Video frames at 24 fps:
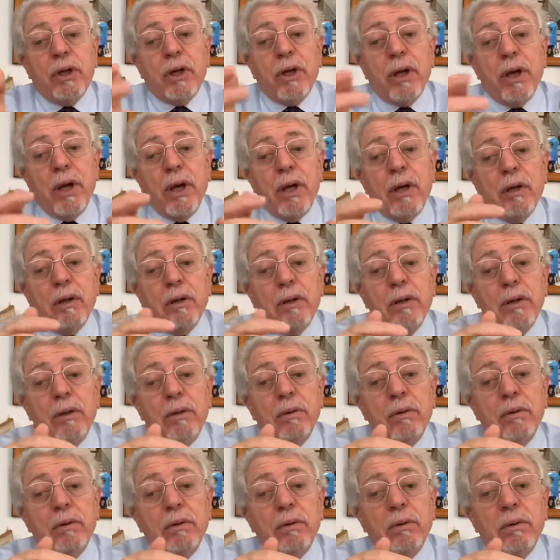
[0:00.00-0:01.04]
can
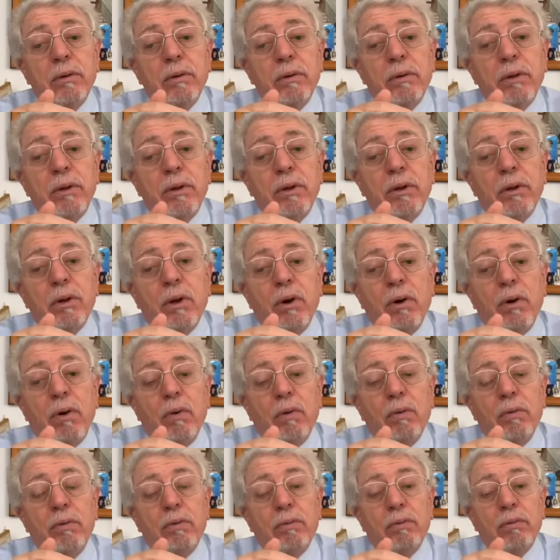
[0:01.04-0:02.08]
you know,
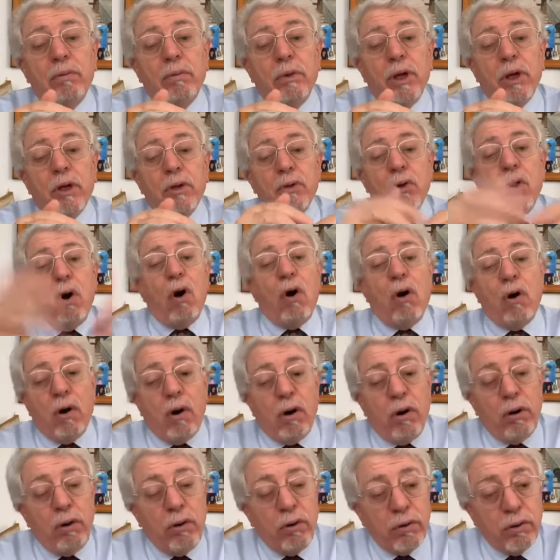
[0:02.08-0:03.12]

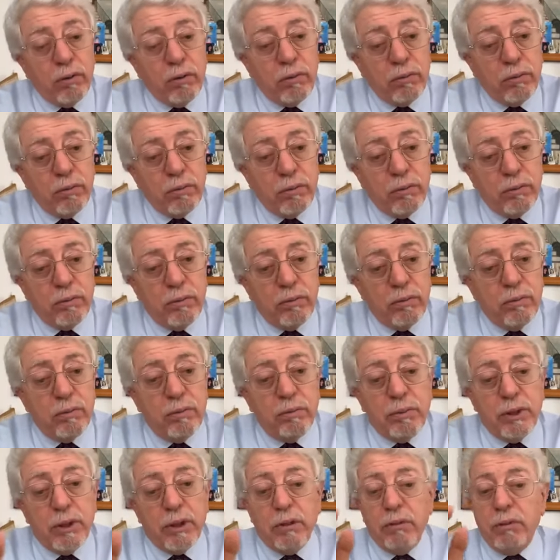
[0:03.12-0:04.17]
ignore,
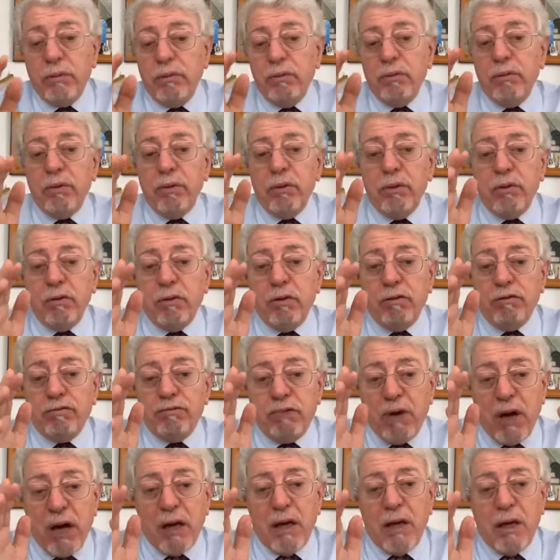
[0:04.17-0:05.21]
but the
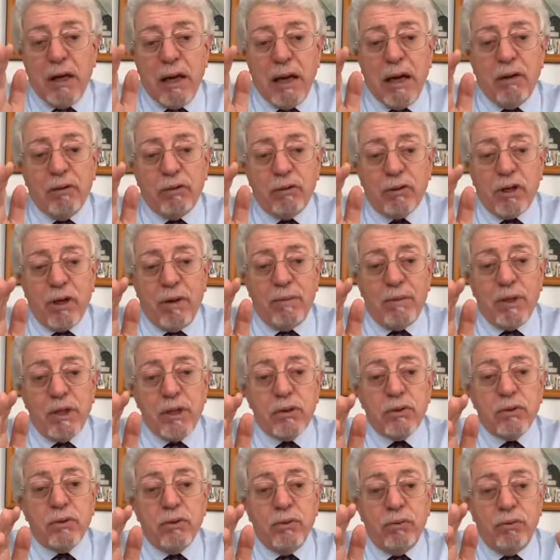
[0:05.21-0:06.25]
final outcome is
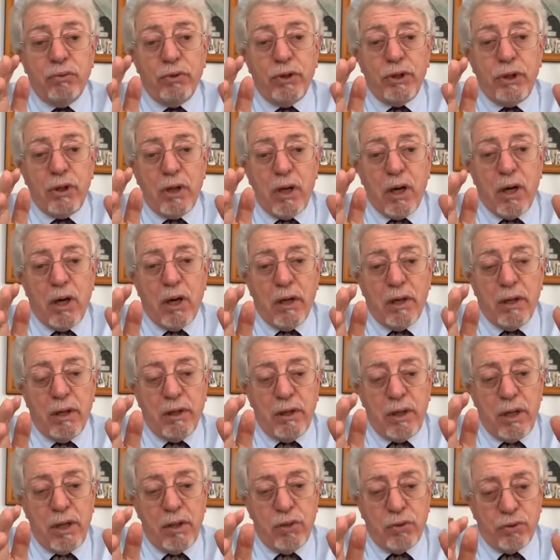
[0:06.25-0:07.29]
we are a
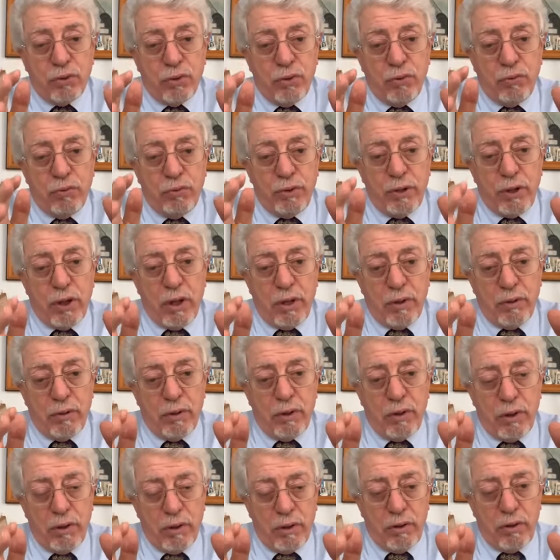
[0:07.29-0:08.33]
nation, we are
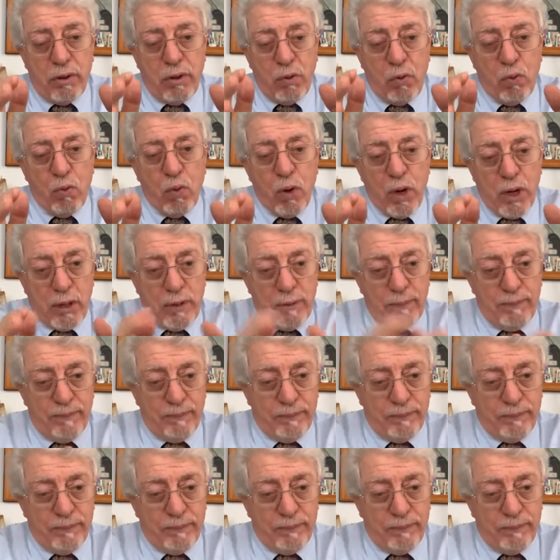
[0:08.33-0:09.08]
one.